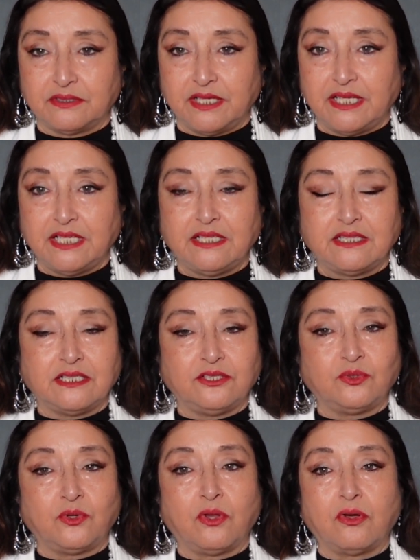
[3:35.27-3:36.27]
Anything
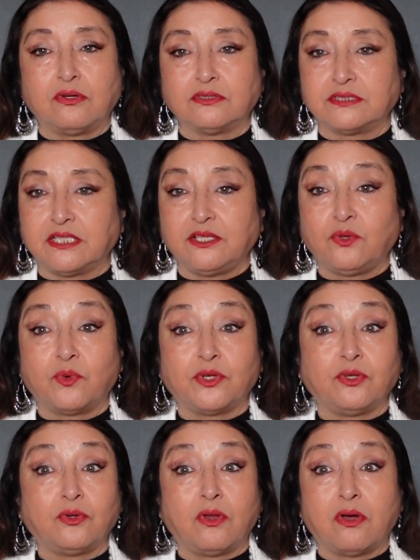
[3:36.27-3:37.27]
you lost, anyone
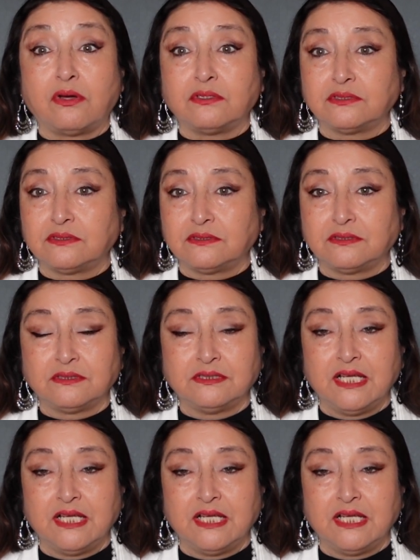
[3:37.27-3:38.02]
you lost.